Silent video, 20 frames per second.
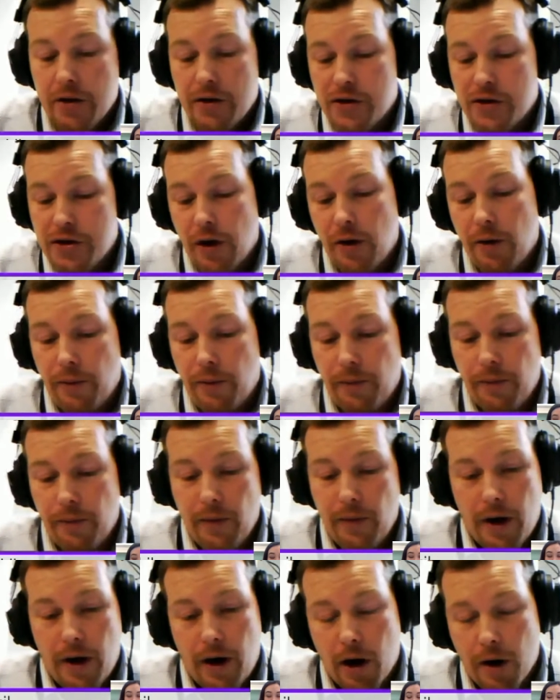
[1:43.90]
So
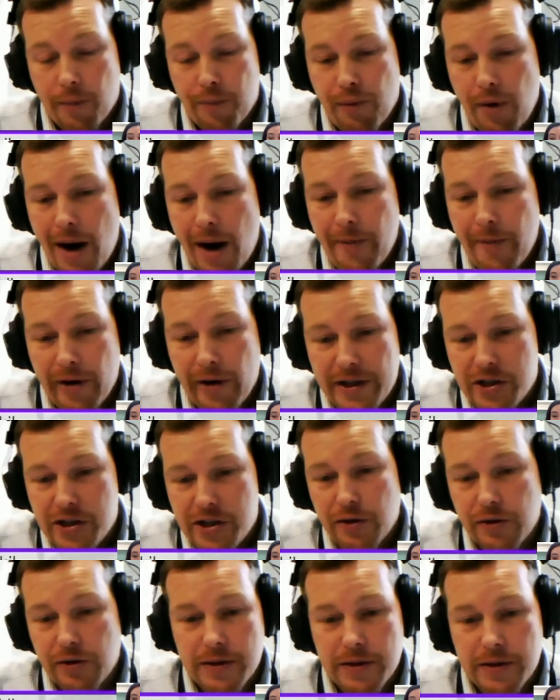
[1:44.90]
our primary
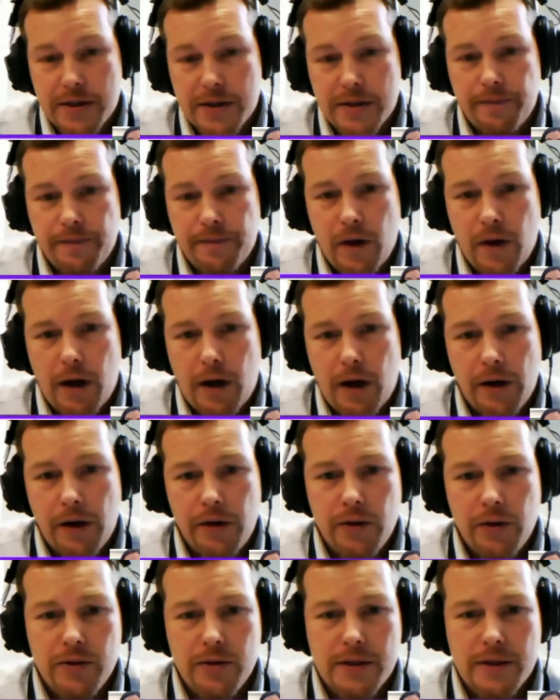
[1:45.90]
students
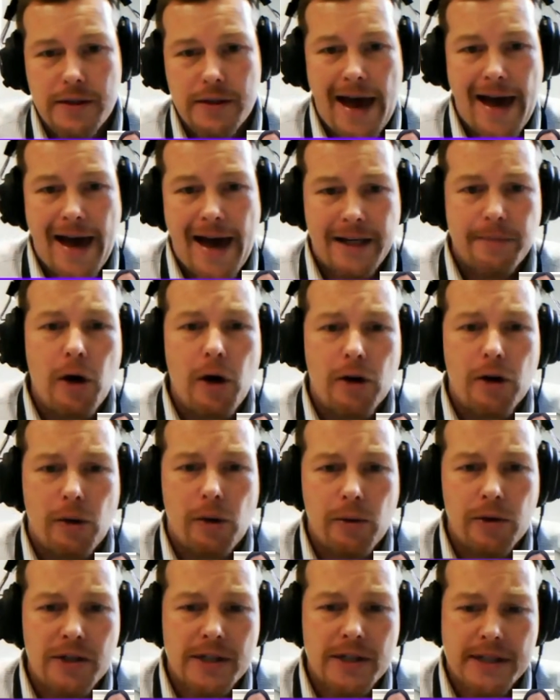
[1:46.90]
use
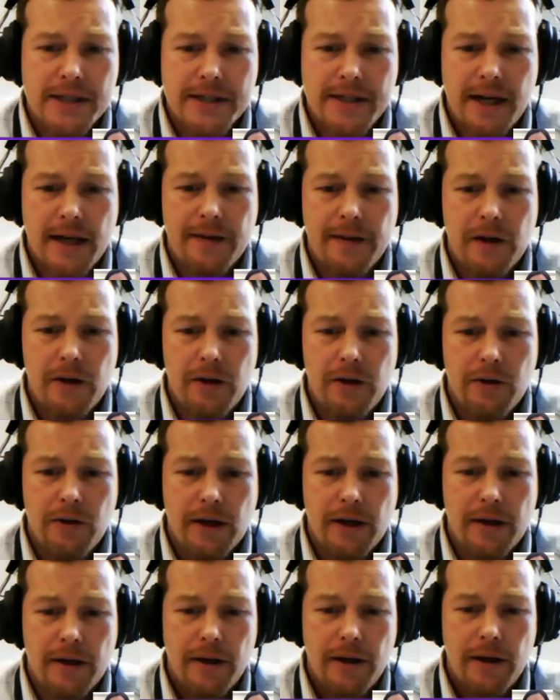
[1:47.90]
Animoto, which is a site that you
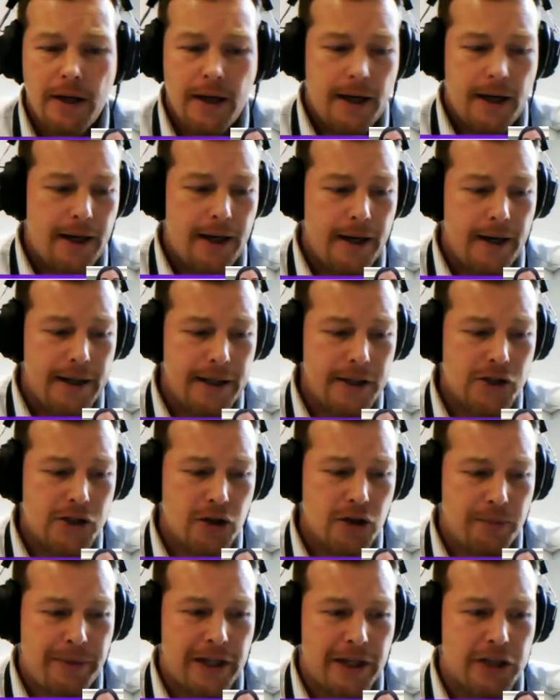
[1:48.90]
can
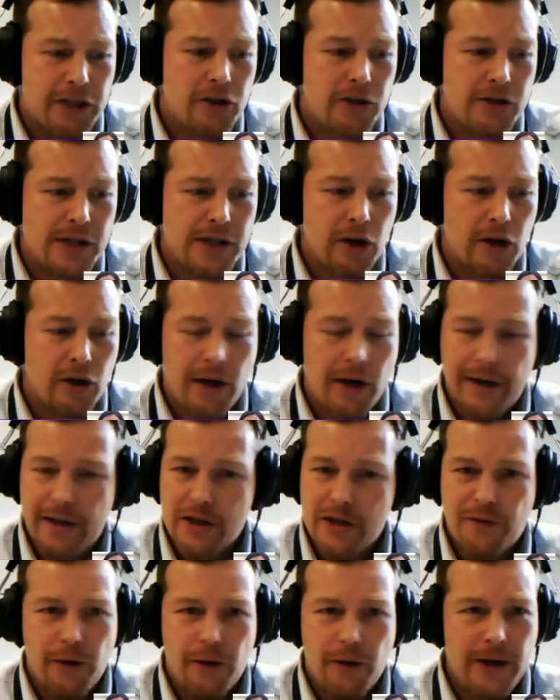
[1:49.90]
insert pictures, and
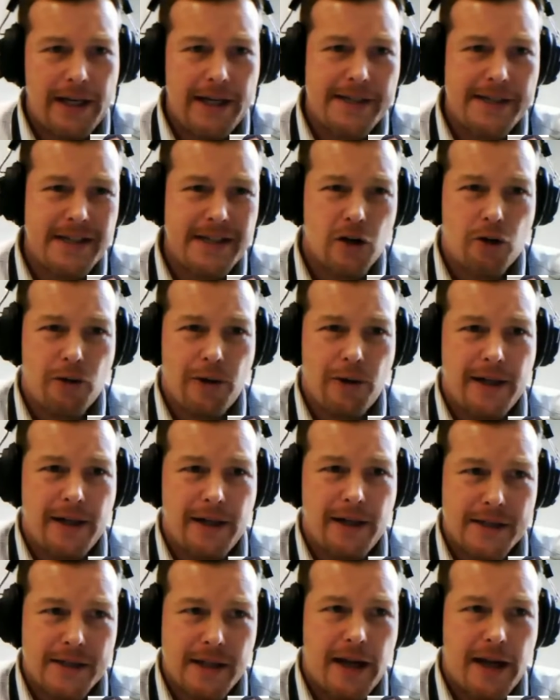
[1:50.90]
it's very easy to create
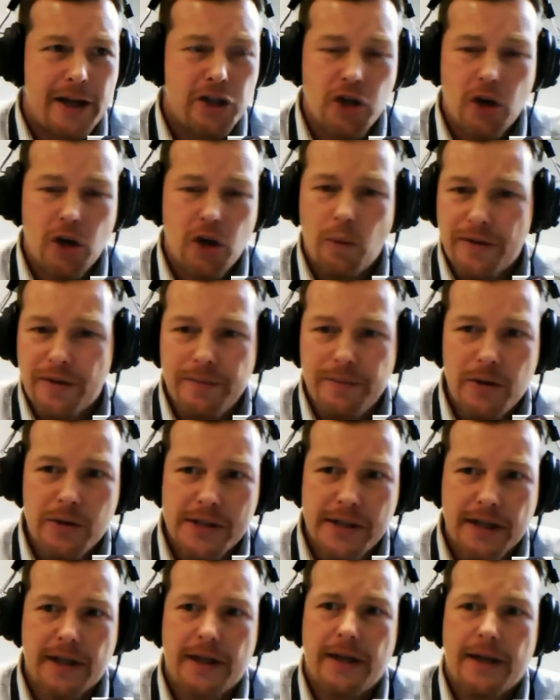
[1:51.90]
a slideshow with
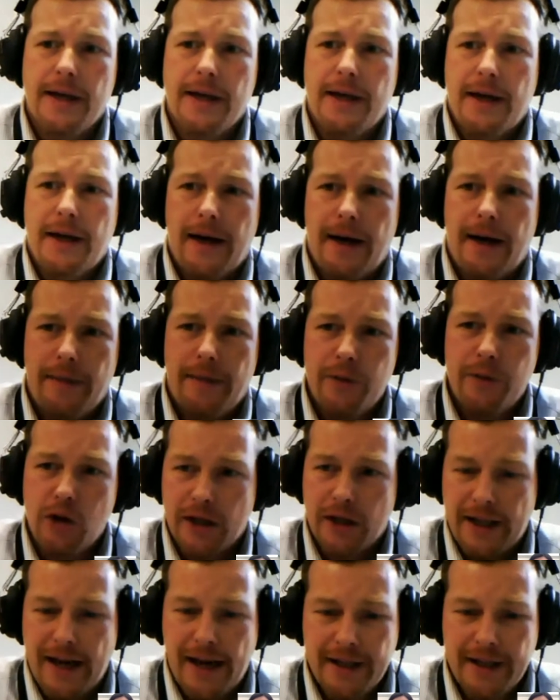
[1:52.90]
music. You
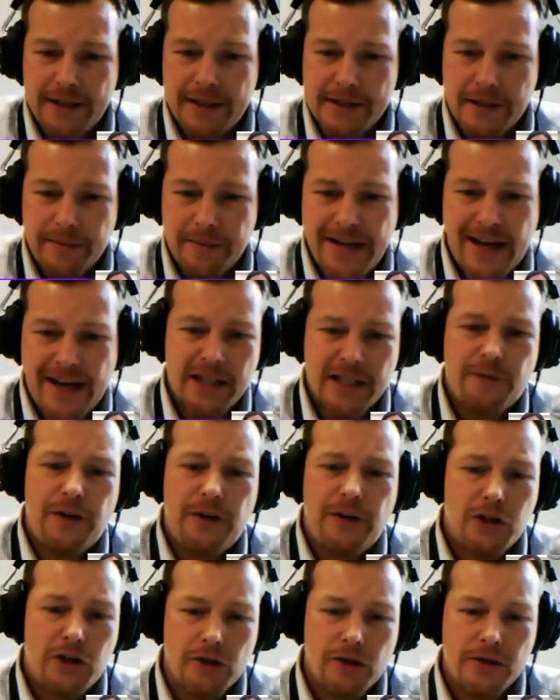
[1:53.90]
can add in some text
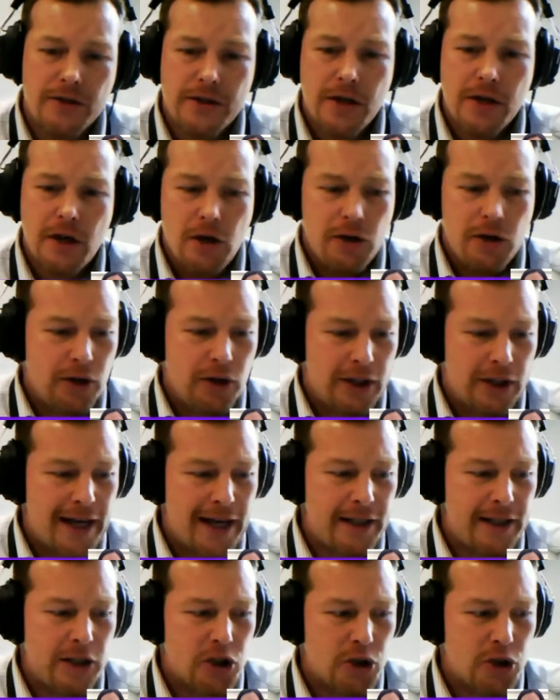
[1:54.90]
features. You can
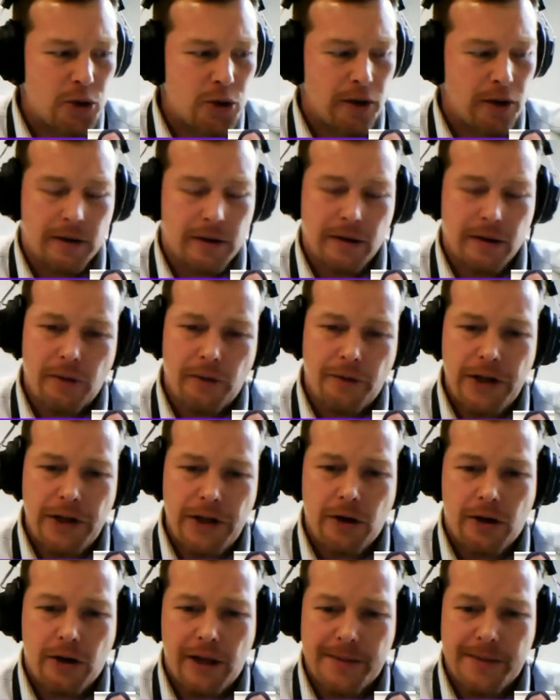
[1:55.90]
add in short little
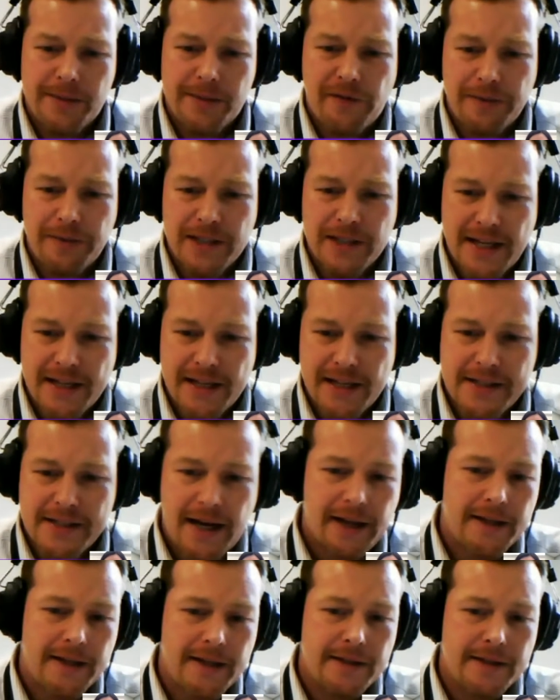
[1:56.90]
video clips of up to 10
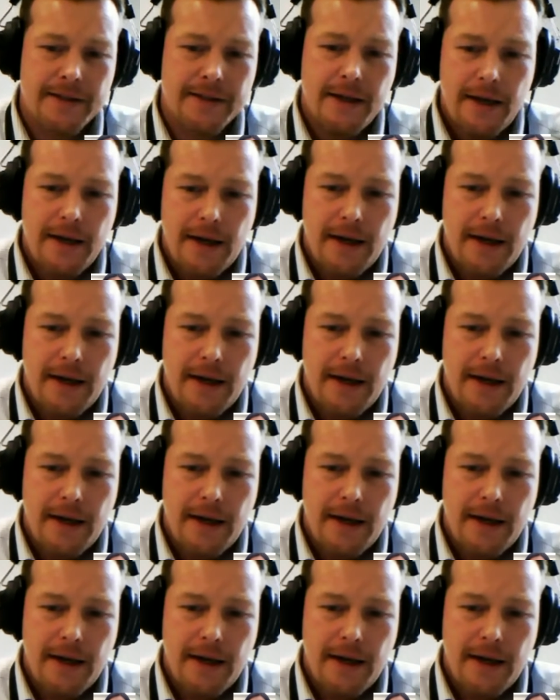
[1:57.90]
seconds.